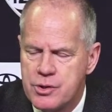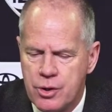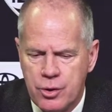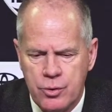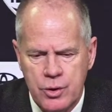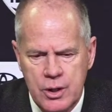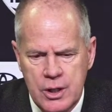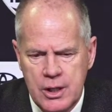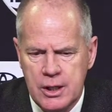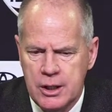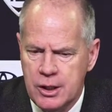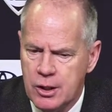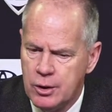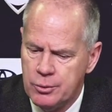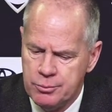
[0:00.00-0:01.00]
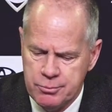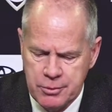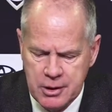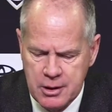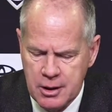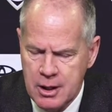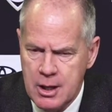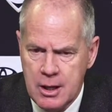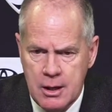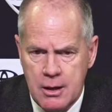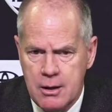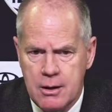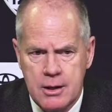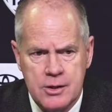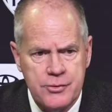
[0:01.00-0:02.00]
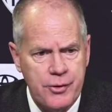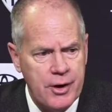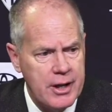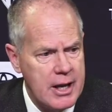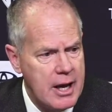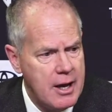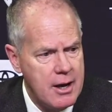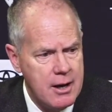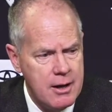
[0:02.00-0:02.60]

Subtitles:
So, you know, it's funny.